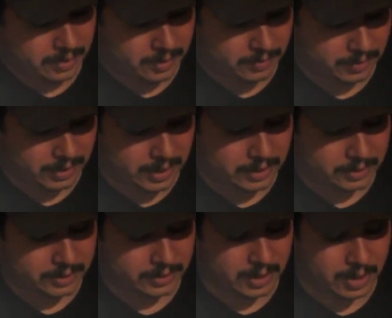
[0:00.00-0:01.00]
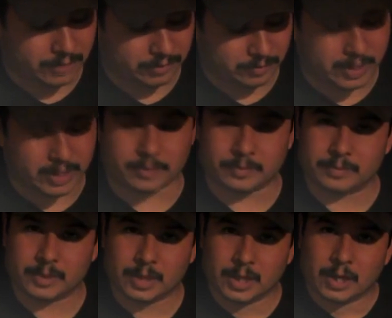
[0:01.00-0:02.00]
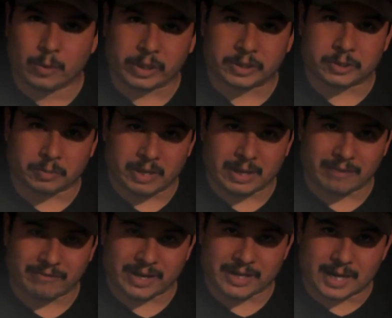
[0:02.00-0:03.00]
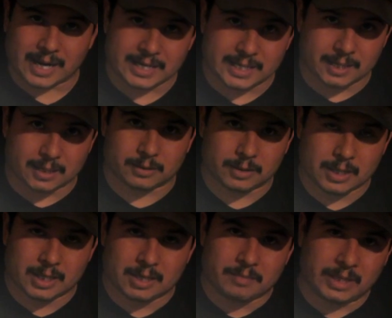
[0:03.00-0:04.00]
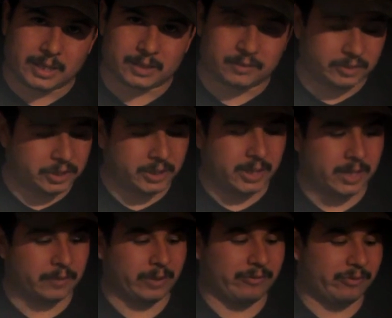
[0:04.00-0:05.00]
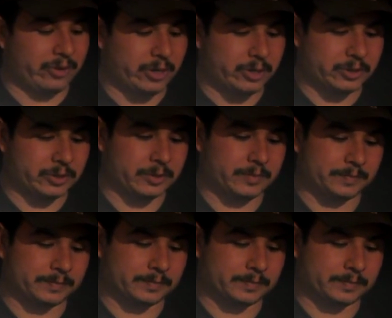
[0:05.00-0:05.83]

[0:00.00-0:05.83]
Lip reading: a couple of inches off the bottom, which to me I find ideal, because fishing in reverse,